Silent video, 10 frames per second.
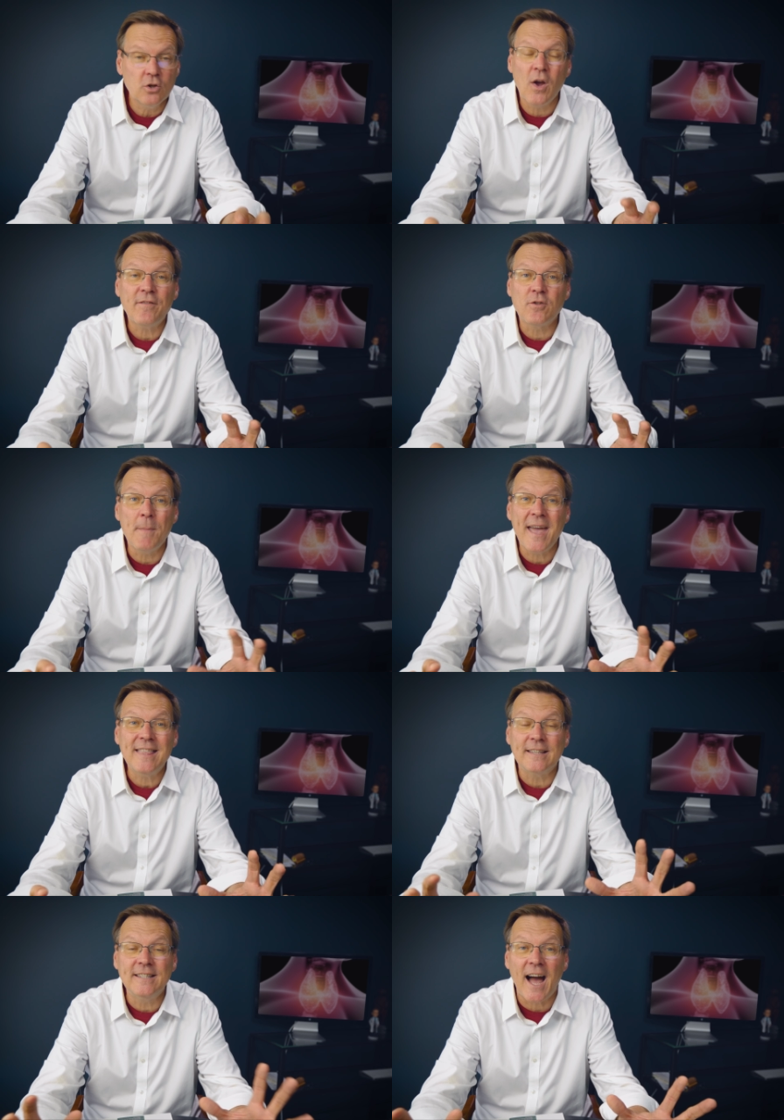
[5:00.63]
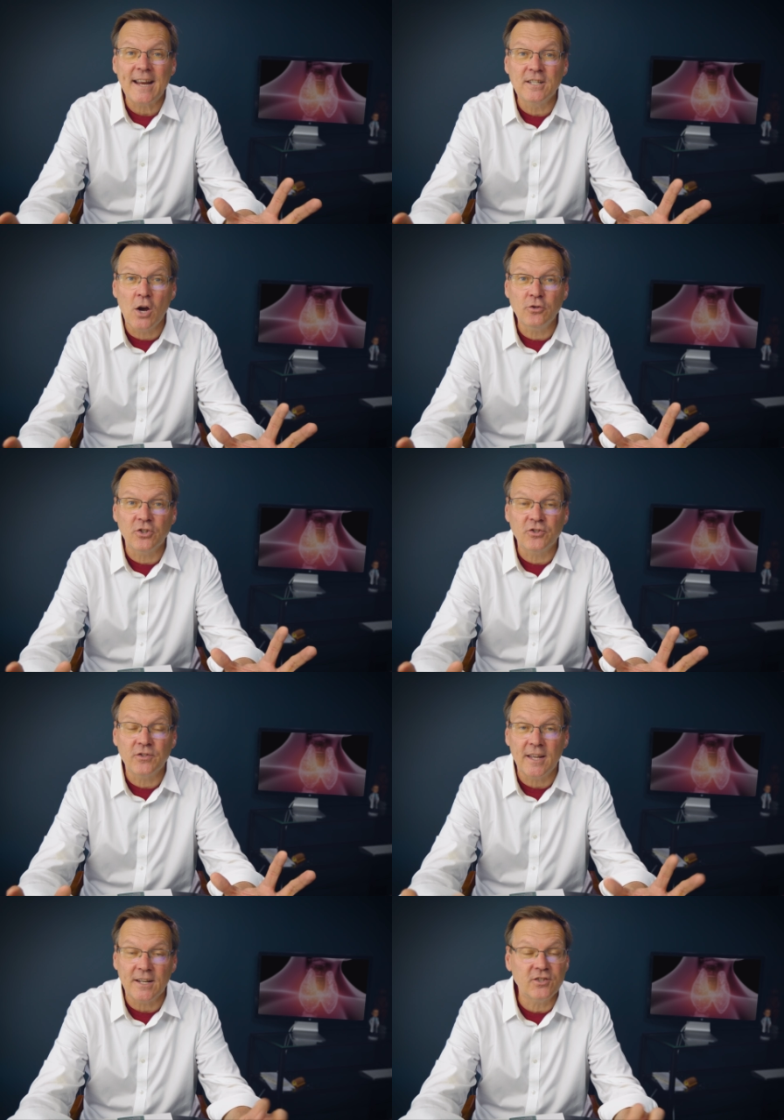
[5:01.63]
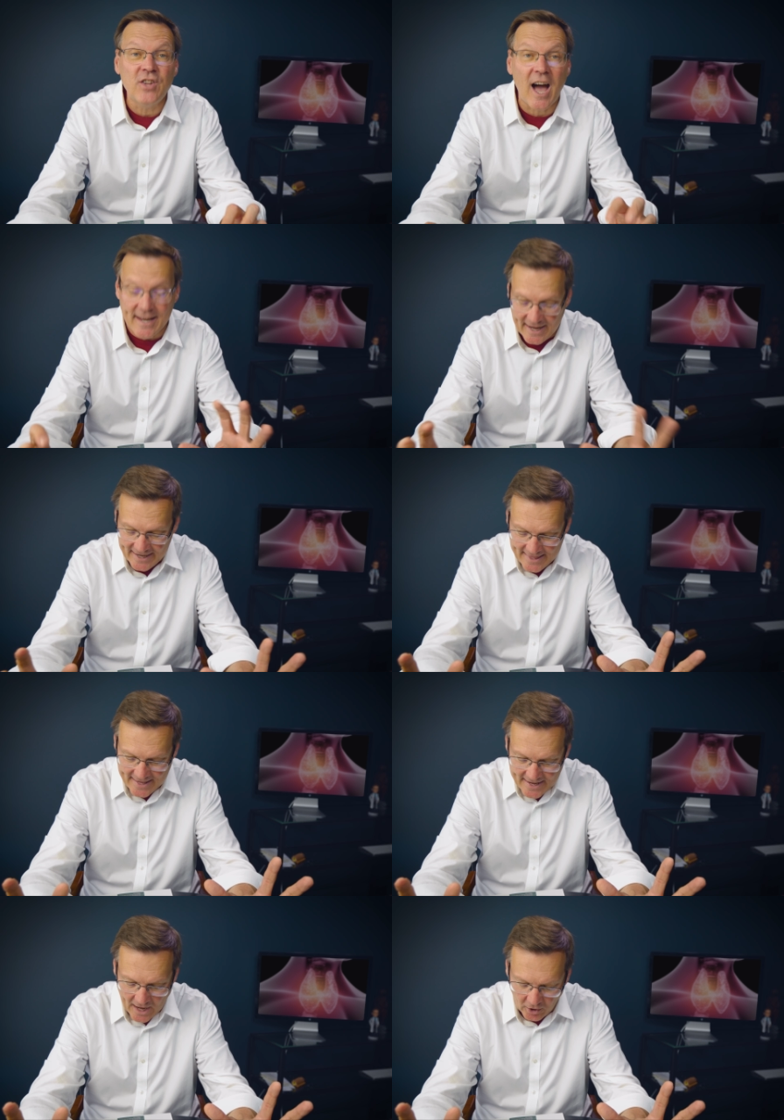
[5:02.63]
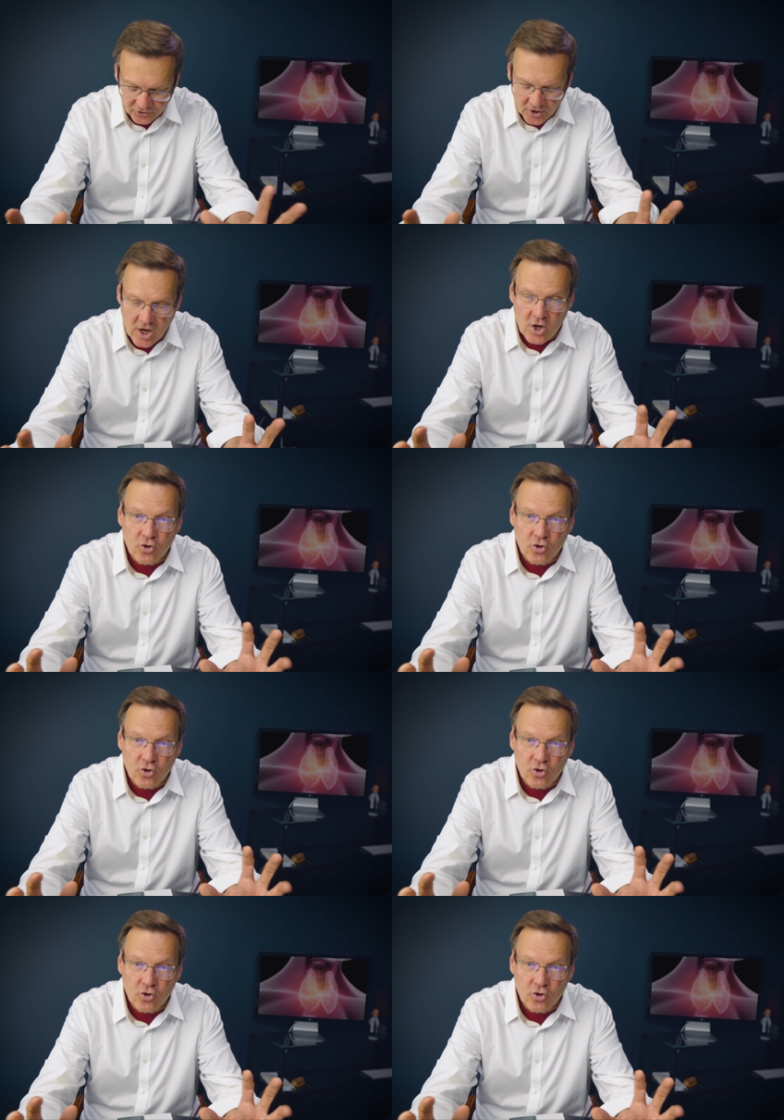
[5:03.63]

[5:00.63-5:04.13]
you have to make the diagnosis that it's not anything else.